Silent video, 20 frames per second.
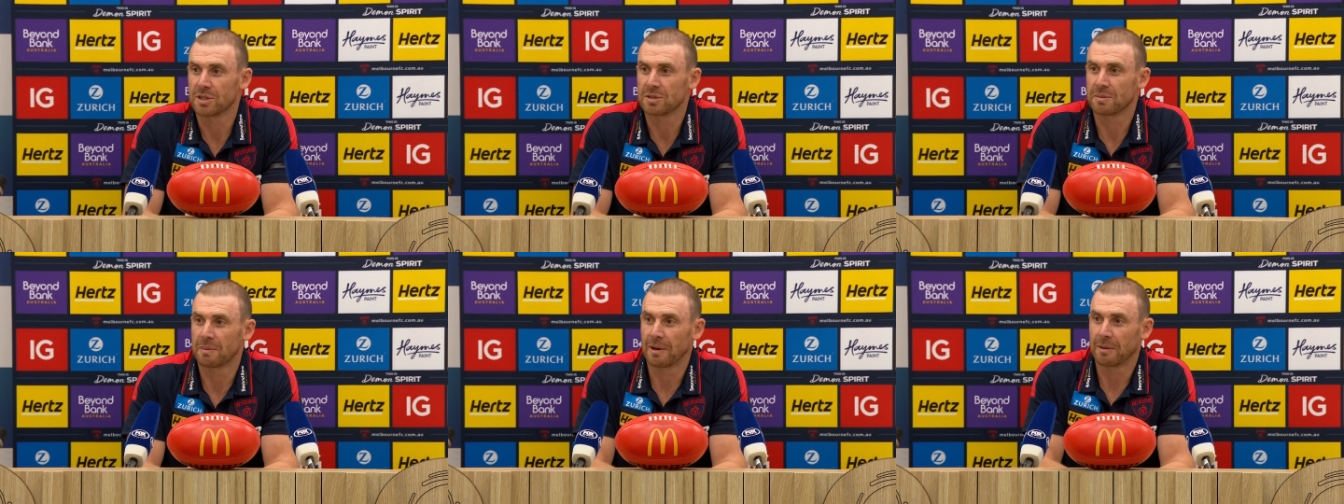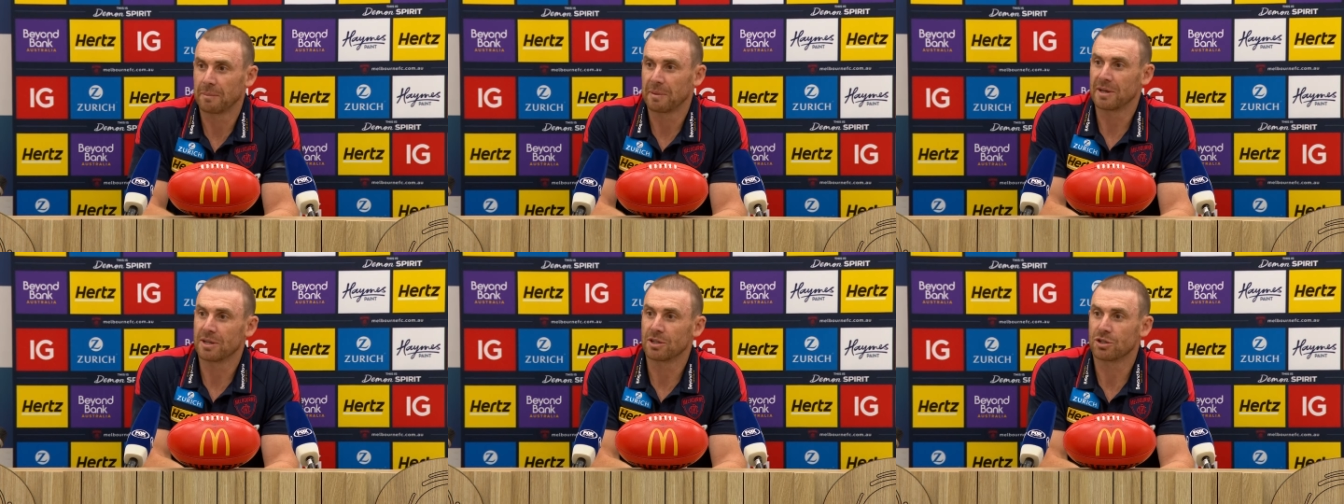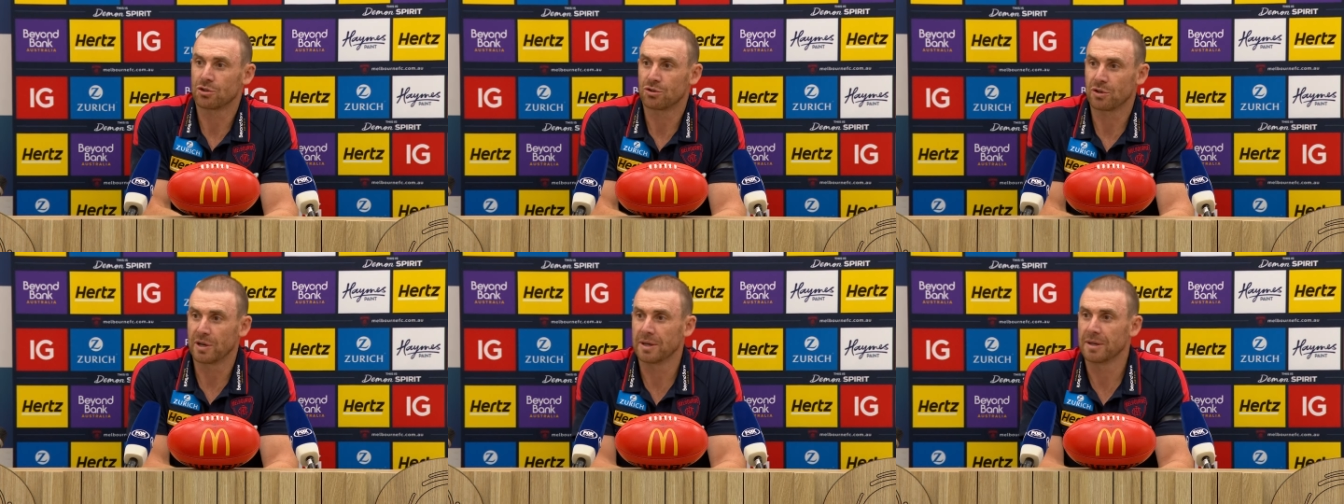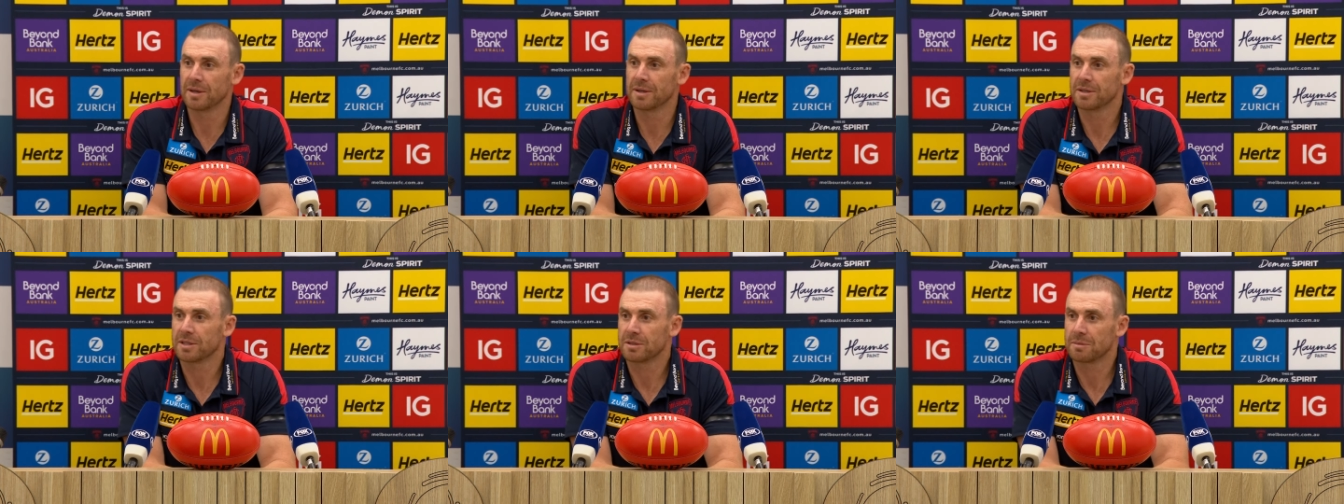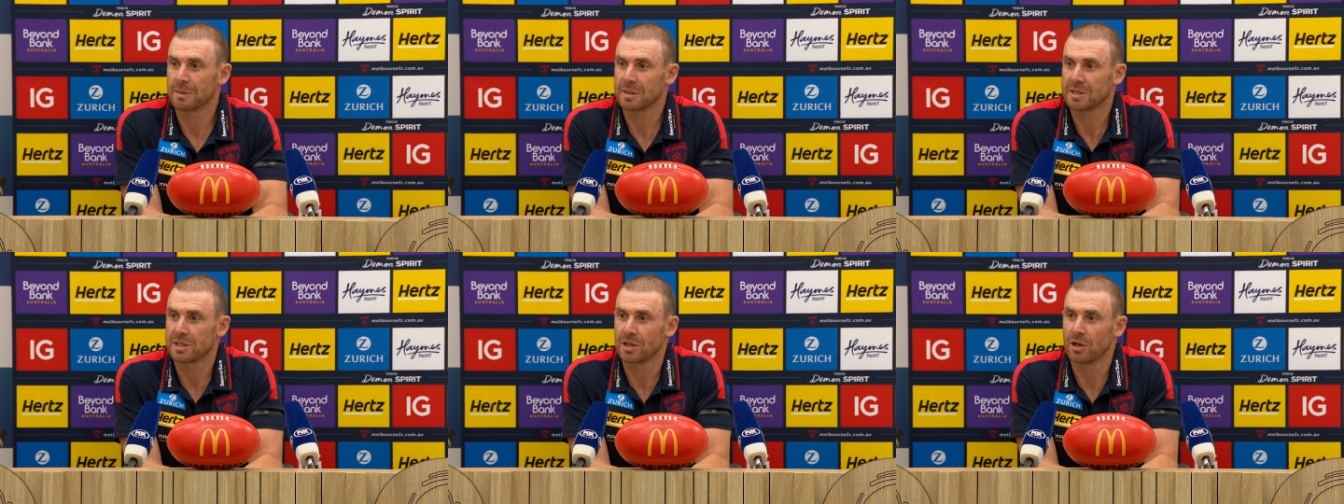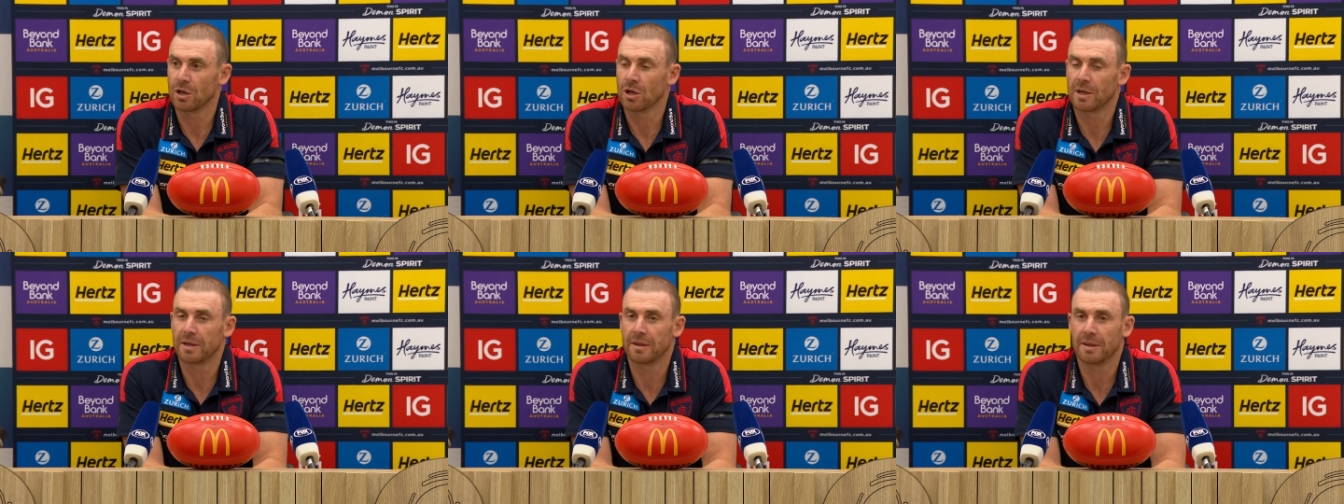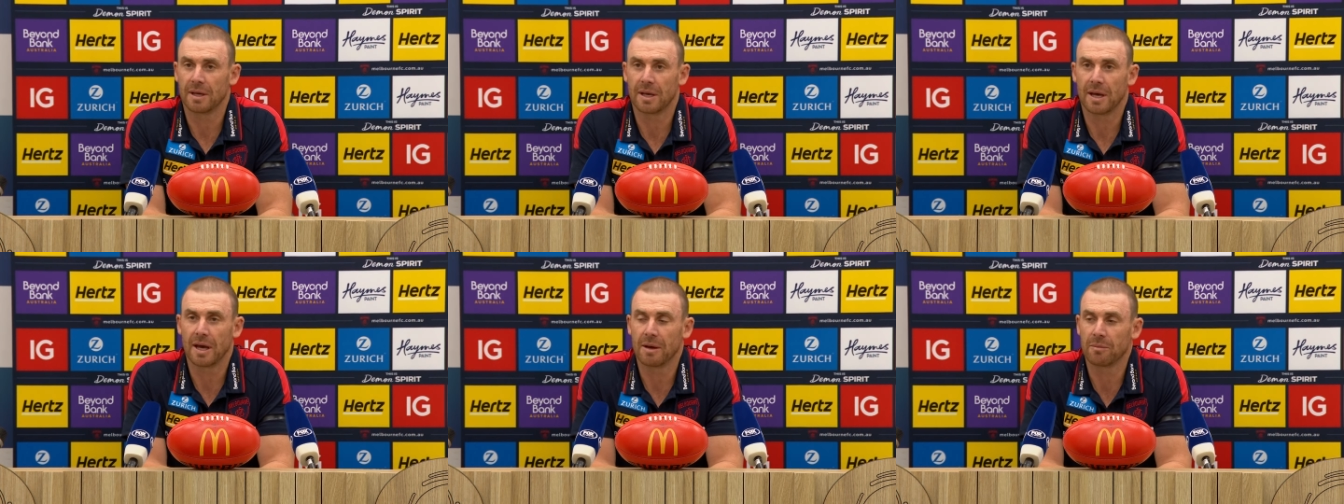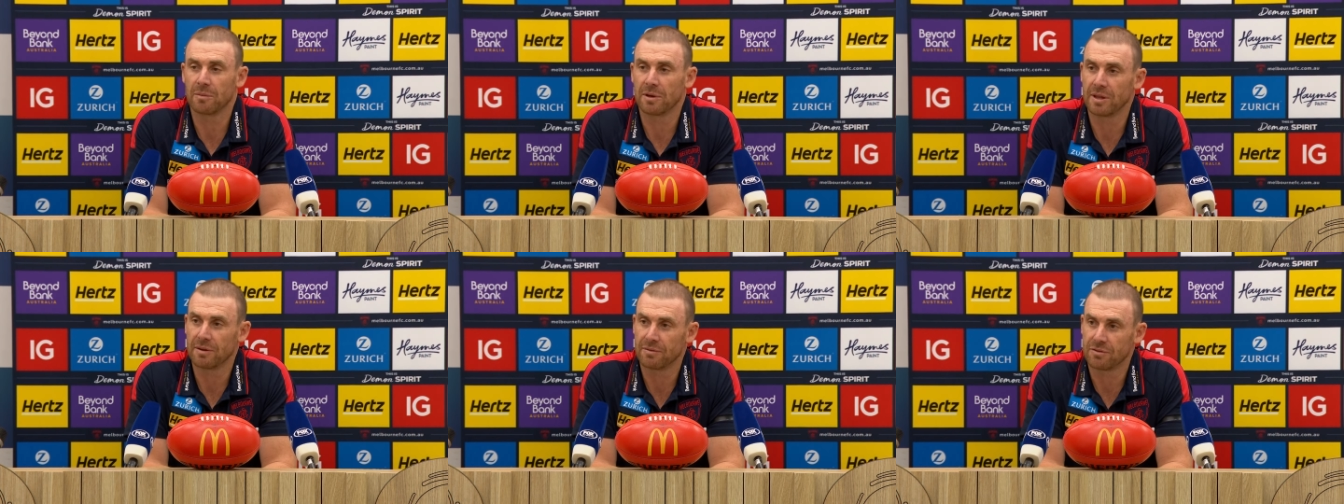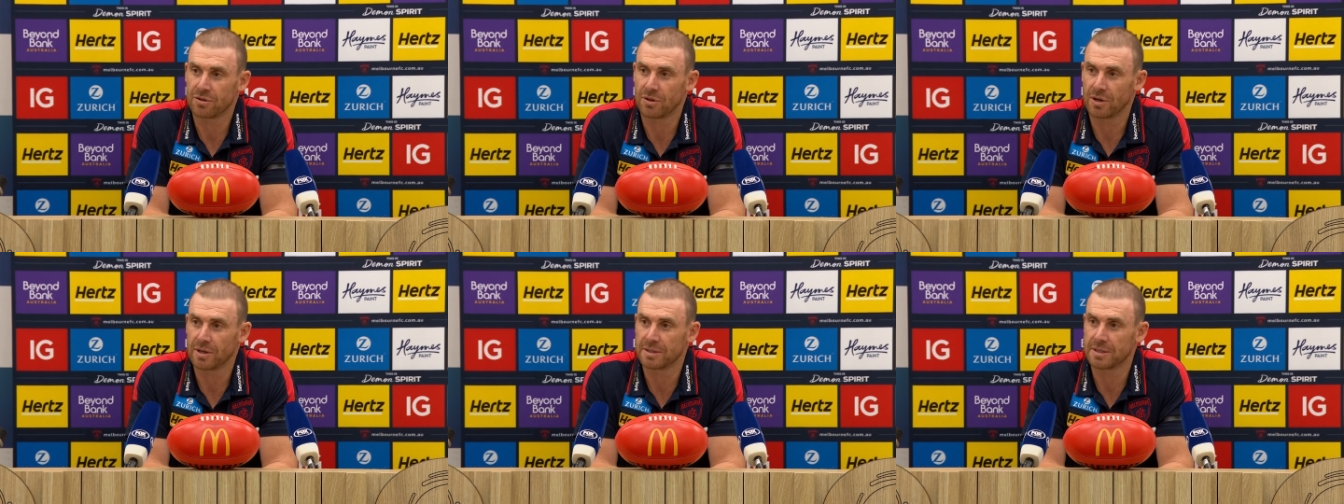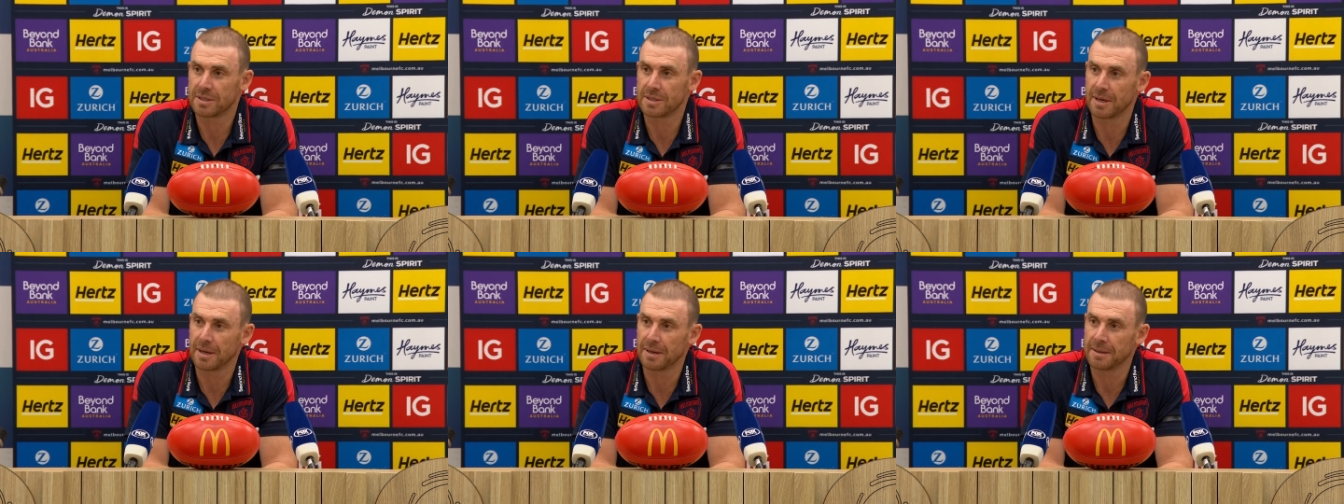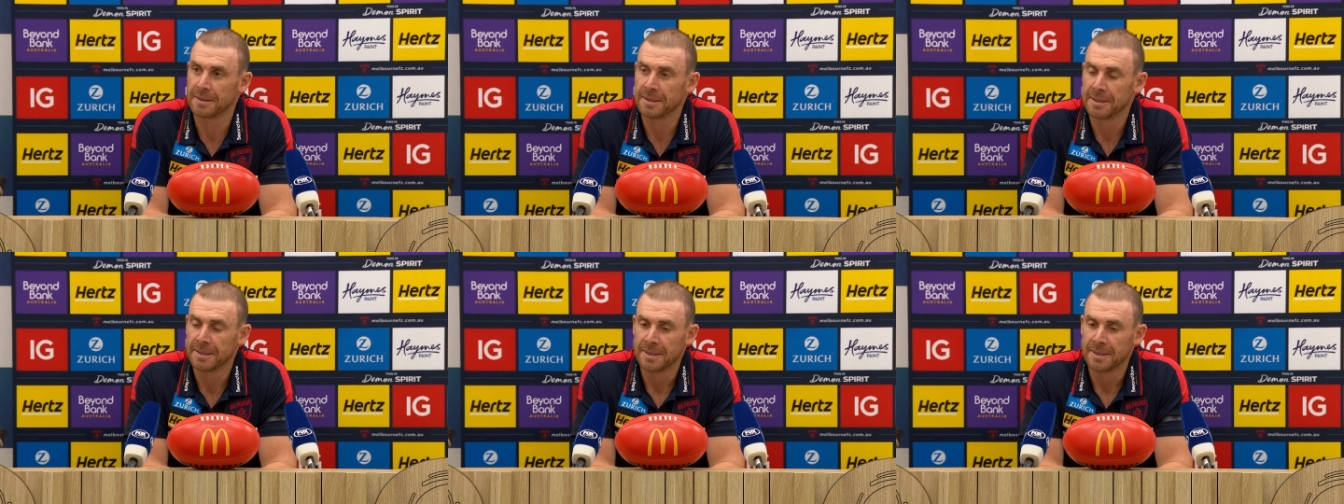it's probably been a trend, especially early in the game, where they've tried to